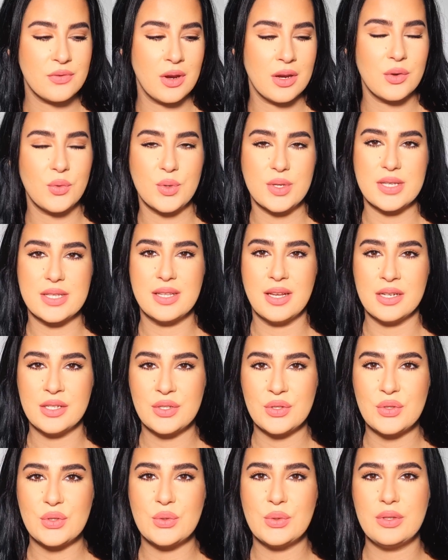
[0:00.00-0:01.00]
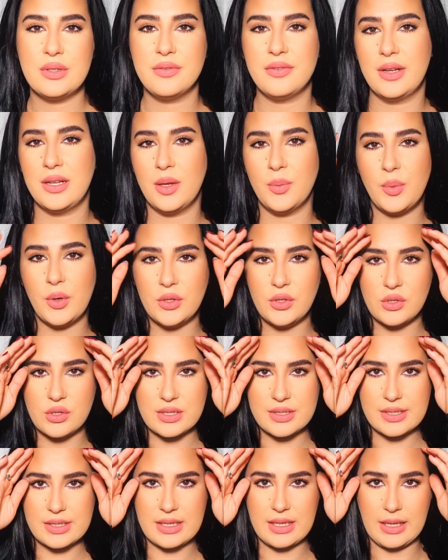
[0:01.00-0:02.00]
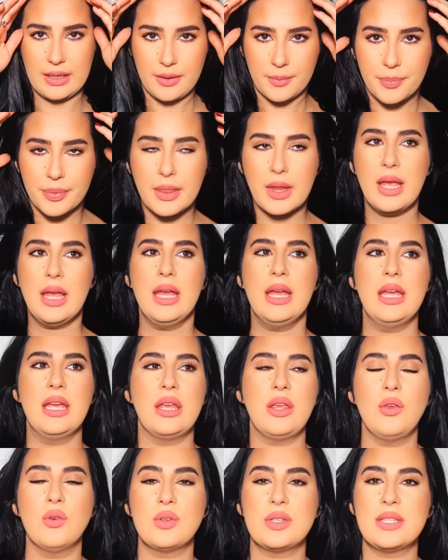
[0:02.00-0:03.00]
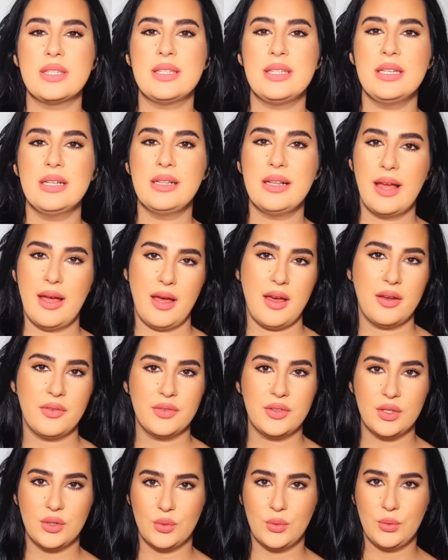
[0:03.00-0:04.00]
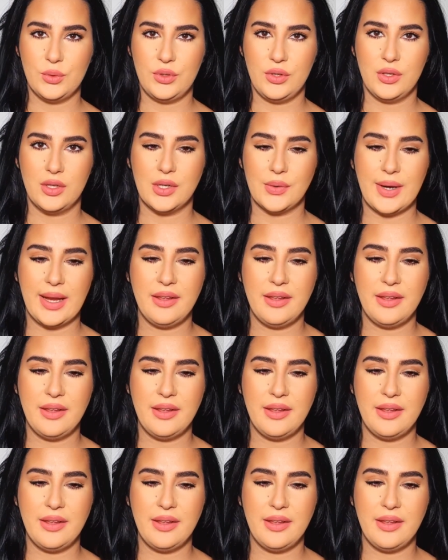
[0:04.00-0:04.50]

fragrance starts to develop on your skin, you still have the oud here.